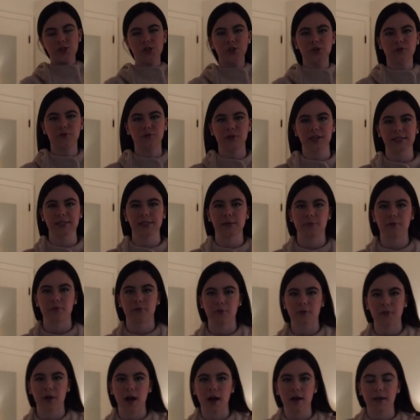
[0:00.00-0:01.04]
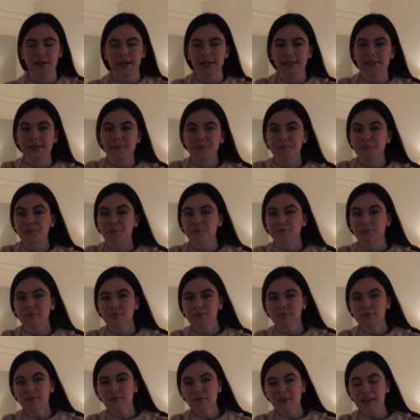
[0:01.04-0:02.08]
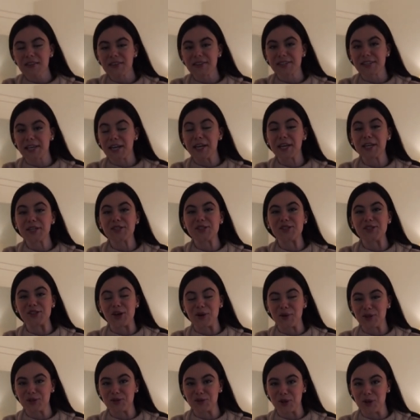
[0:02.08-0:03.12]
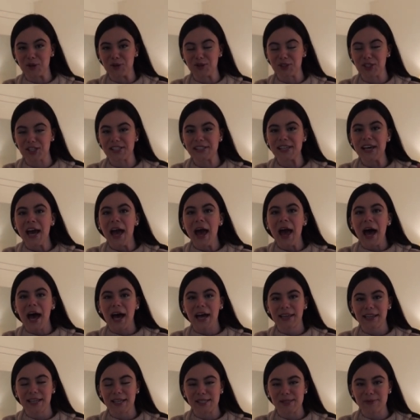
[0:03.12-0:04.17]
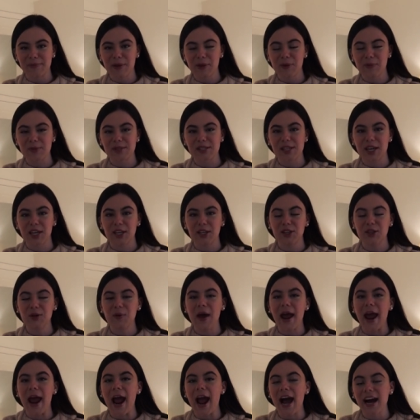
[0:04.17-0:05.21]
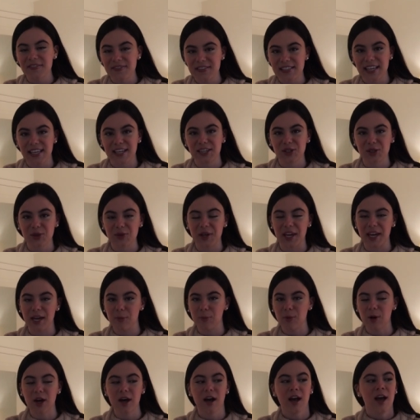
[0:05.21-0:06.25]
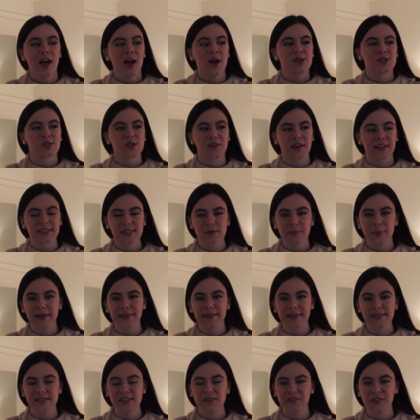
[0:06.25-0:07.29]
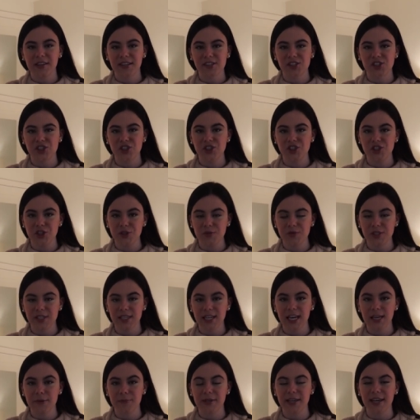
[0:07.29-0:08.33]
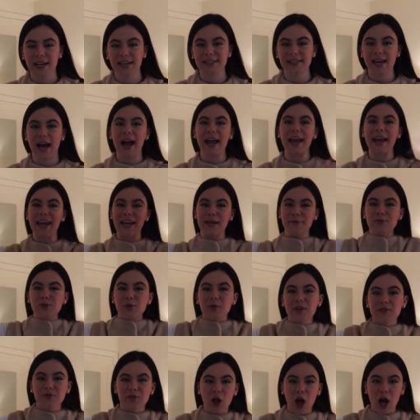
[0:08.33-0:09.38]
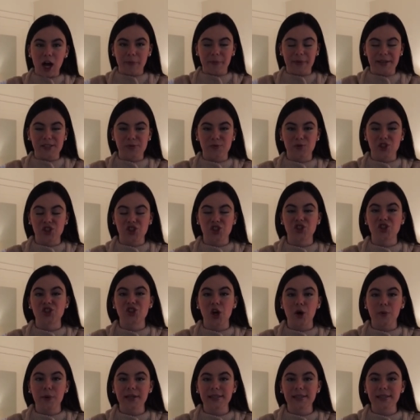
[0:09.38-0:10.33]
to fix it before the holidays. This lighting is so atrocious. Elizabeth was like, you have to get a new camera. So that's on my list of things to do tonight because I am doing Vlogmas, which is so